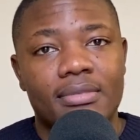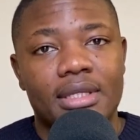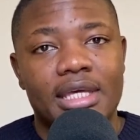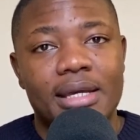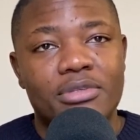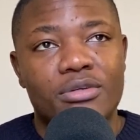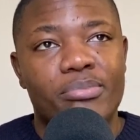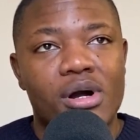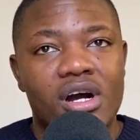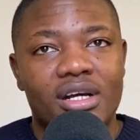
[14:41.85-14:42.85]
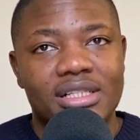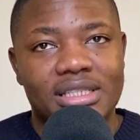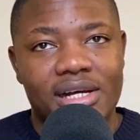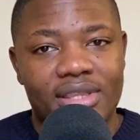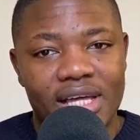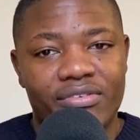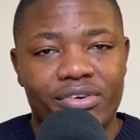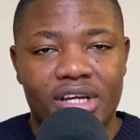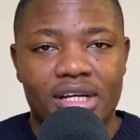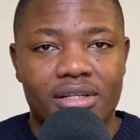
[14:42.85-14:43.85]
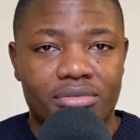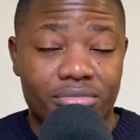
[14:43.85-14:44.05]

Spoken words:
Kempton Park, South Africa.